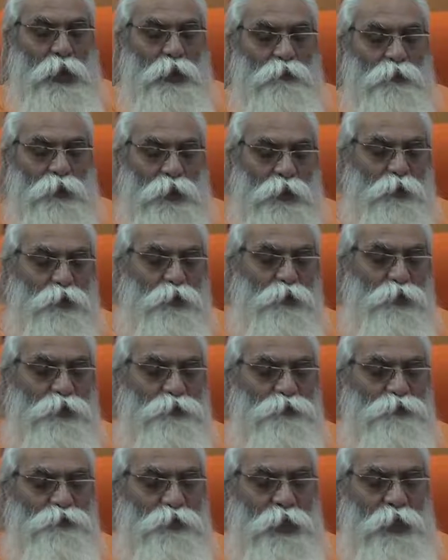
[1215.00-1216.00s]
I want to
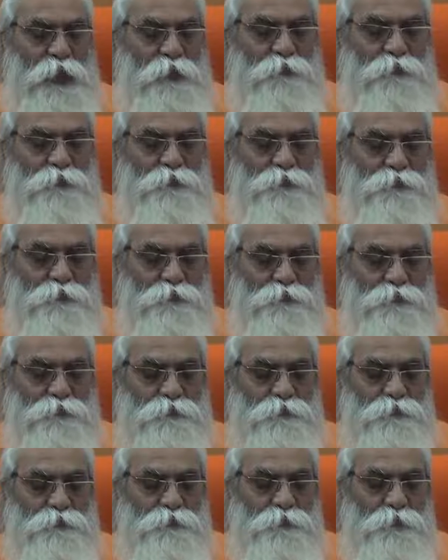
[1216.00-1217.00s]
describe
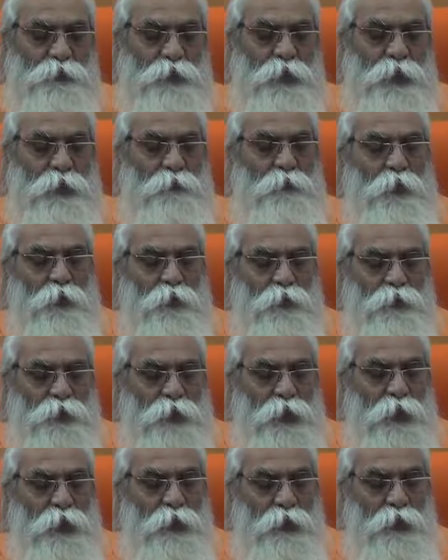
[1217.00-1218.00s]
about
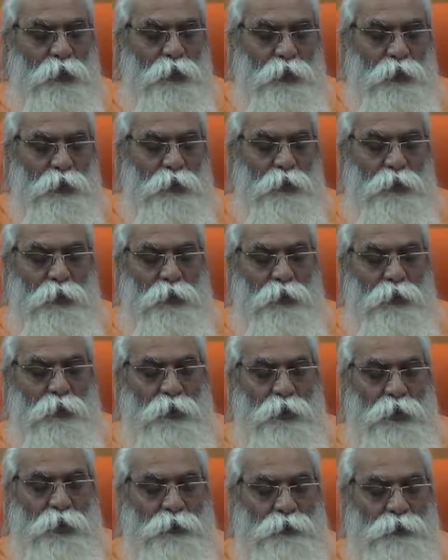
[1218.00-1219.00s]
the
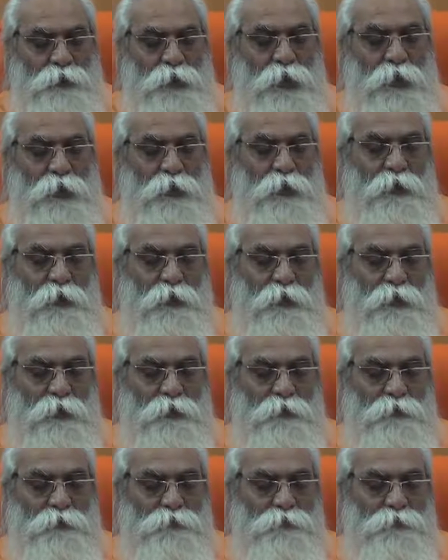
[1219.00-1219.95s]
Antakarna.